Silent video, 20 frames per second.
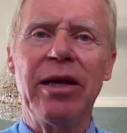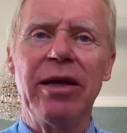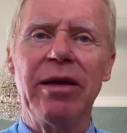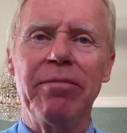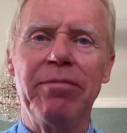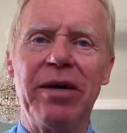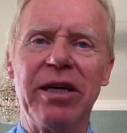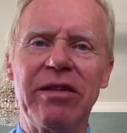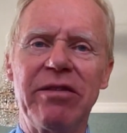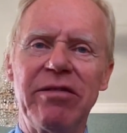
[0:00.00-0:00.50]

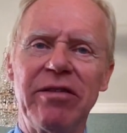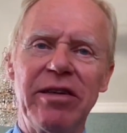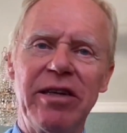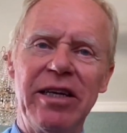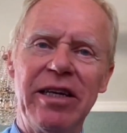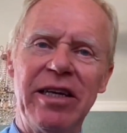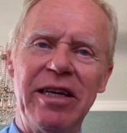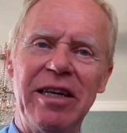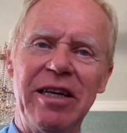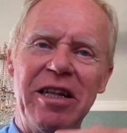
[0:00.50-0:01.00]
But
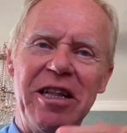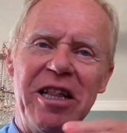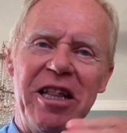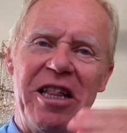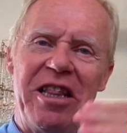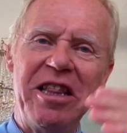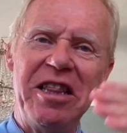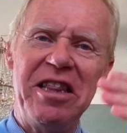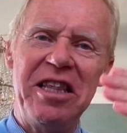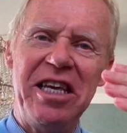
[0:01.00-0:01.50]

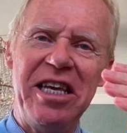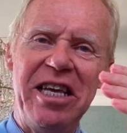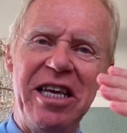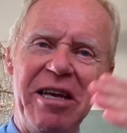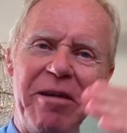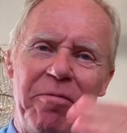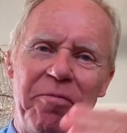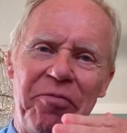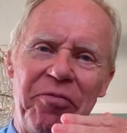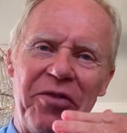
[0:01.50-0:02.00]

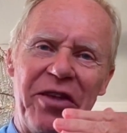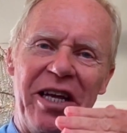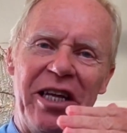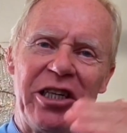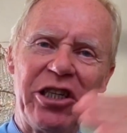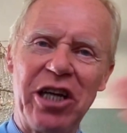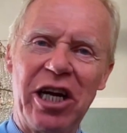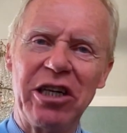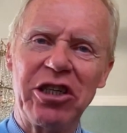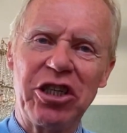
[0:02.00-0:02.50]
the
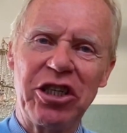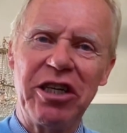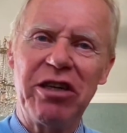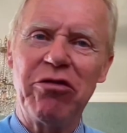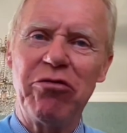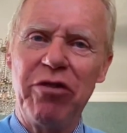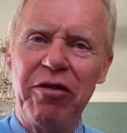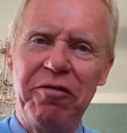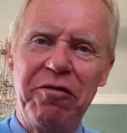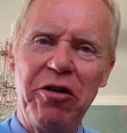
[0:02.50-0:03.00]

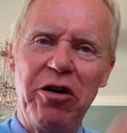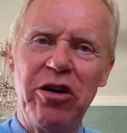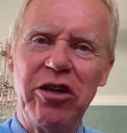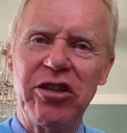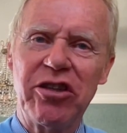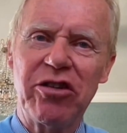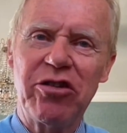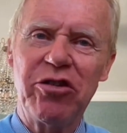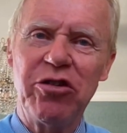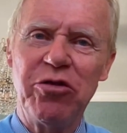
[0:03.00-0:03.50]
injunction
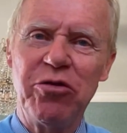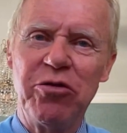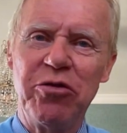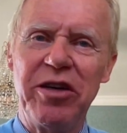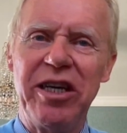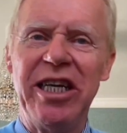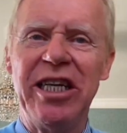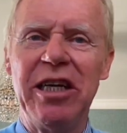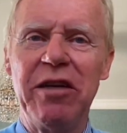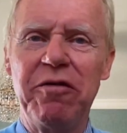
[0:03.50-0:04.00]
refers
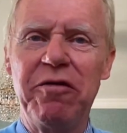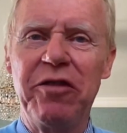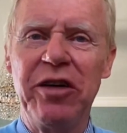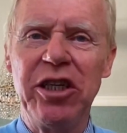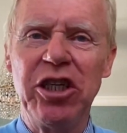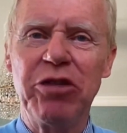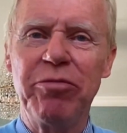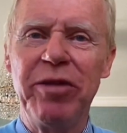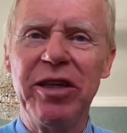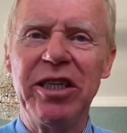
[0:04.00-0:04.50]
to an
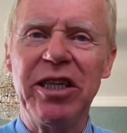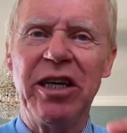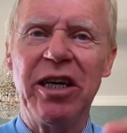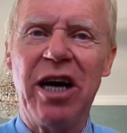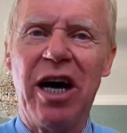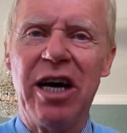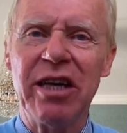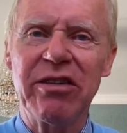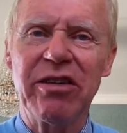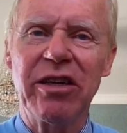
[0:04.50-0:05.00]
infringement in
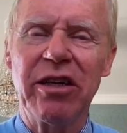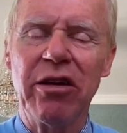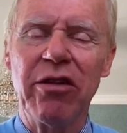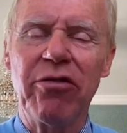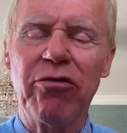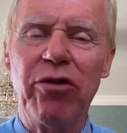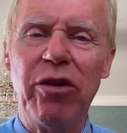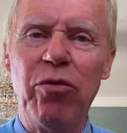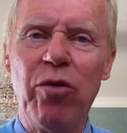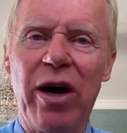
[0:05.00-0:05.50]
Article
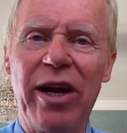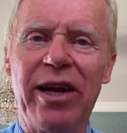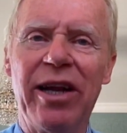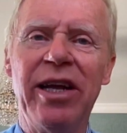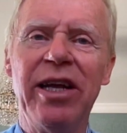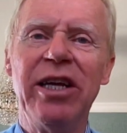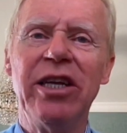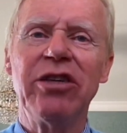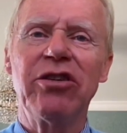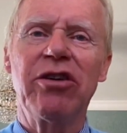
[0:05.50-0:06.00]
3.1.
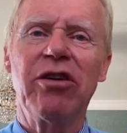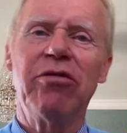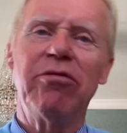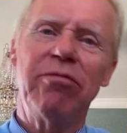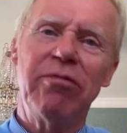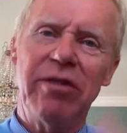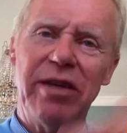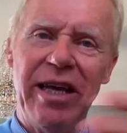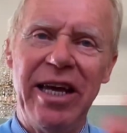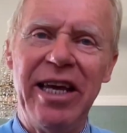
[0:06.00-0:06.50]

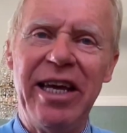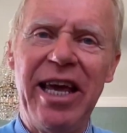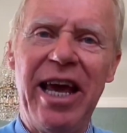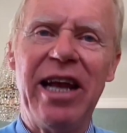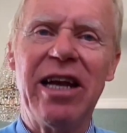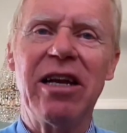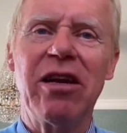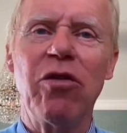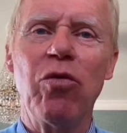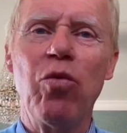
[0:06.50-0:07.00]
So
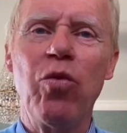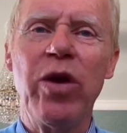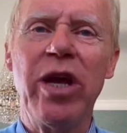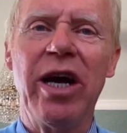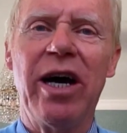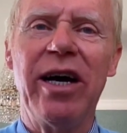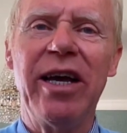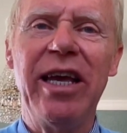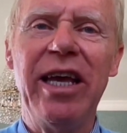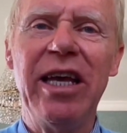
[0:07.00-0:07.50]
again, we
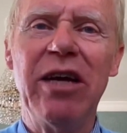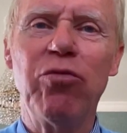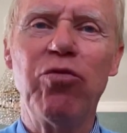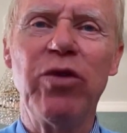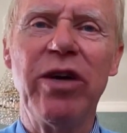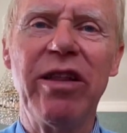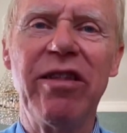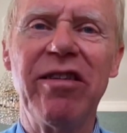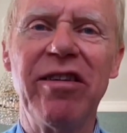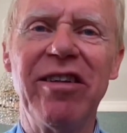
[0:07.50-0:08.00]
are here
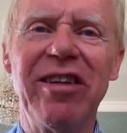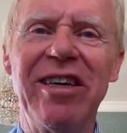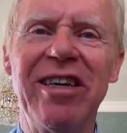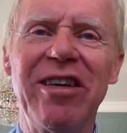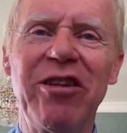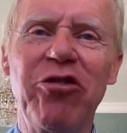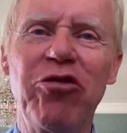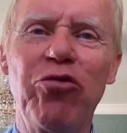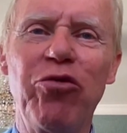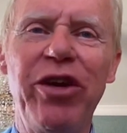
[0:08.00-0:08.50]
with
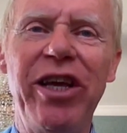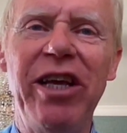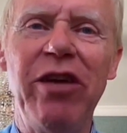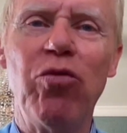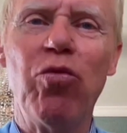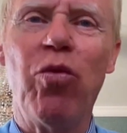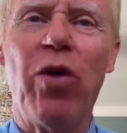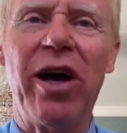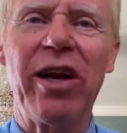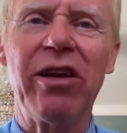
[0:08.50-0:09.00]

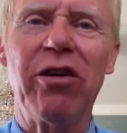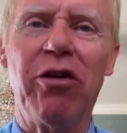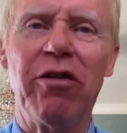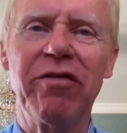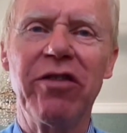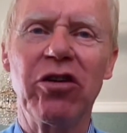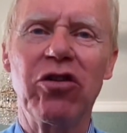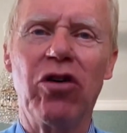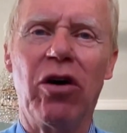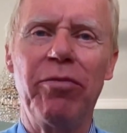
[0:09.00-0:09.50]
3.1
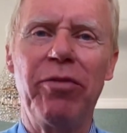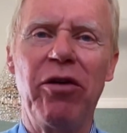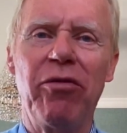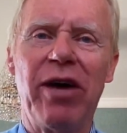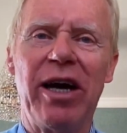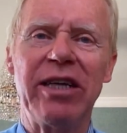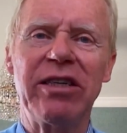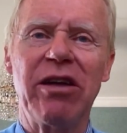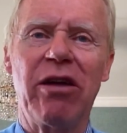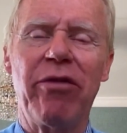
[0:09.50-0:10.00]
of the
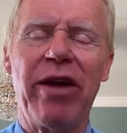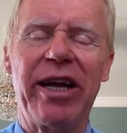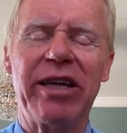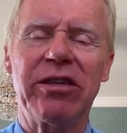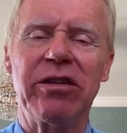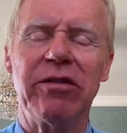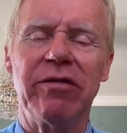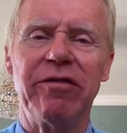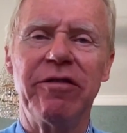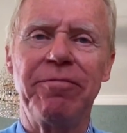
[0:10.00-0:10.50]
Copyright
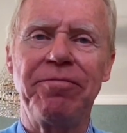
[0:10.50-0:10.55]
Directive.